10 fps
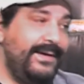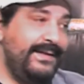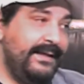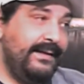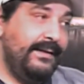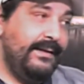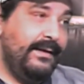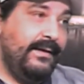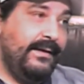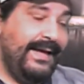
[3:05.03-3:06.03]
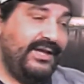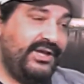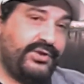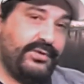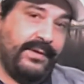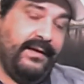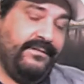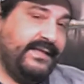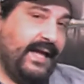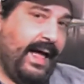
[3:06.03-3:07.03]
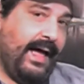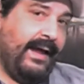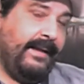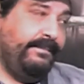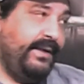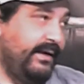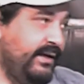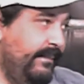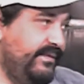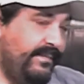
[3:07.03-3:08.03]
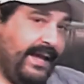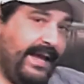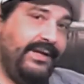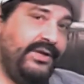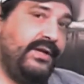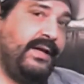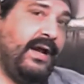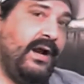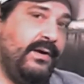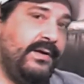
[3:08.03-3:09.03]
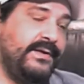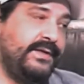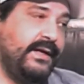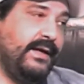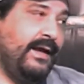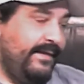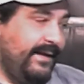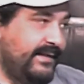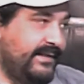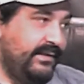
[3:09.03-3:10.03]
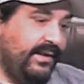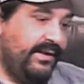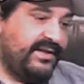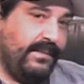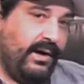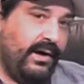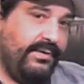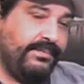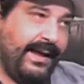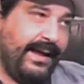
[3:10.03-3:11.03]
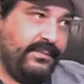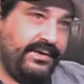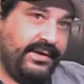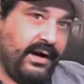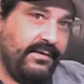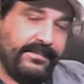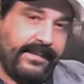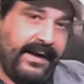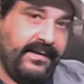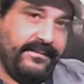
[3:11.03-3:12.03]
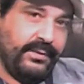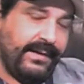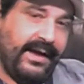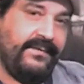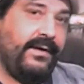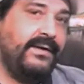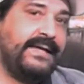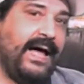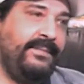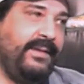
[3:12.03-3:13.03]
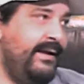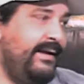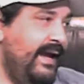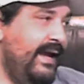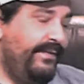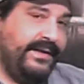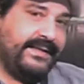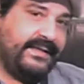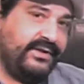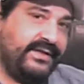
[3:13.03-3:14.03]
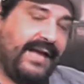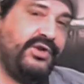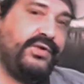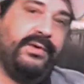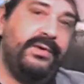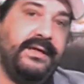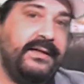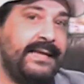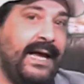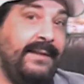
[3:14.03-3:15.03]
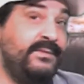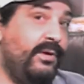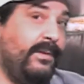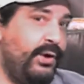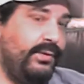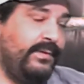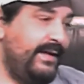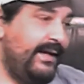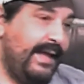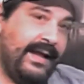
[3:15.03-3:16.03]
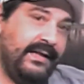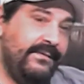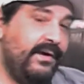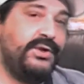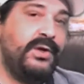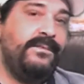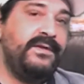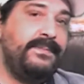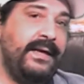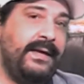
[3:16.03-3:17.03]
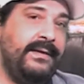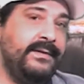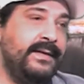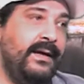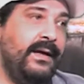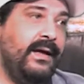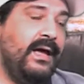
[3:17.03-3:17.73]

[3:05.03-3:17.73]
There is a string of time that comes from ancient eras that is still a small thread within our thread of our timeline that is still 10 trillion times more potent than any of our surface beings,